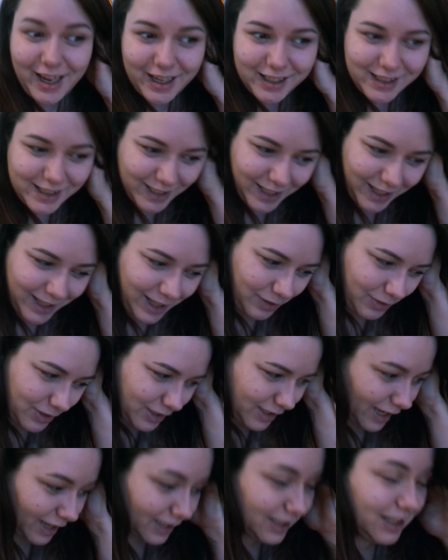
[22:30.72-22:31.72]
had to get out of the
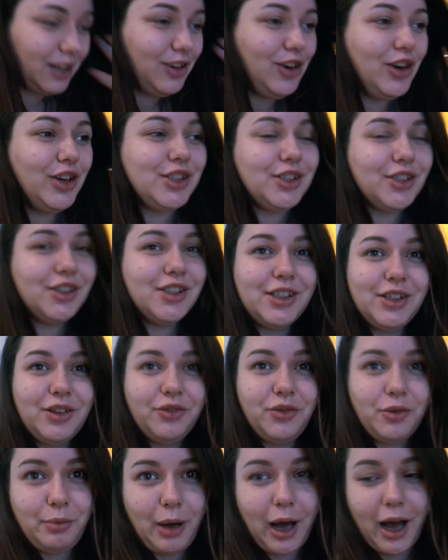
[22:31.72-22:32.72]
stairs, and I noticed on the
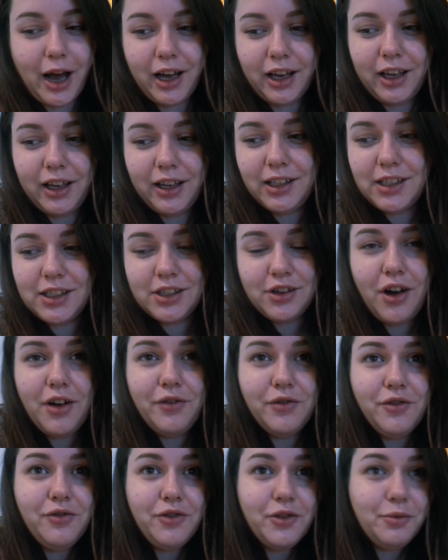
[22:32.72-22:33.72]
silver bag, it's not
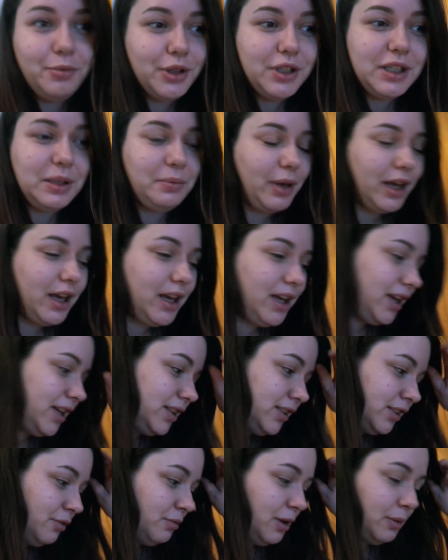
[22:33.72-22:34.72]
even for bloody me,
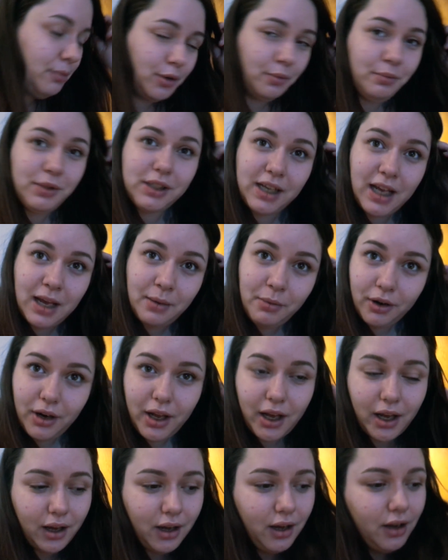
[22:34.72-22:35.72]
it's got my mum's name on
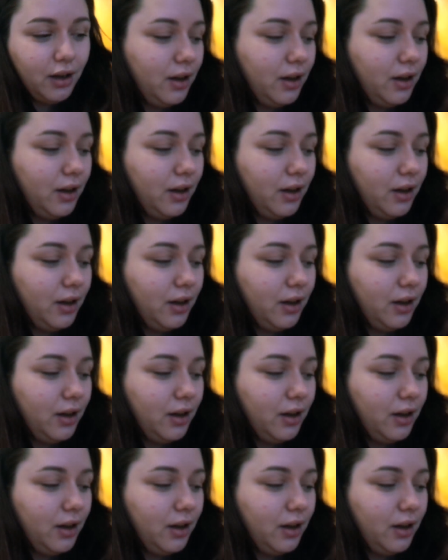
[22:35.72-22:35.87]
it.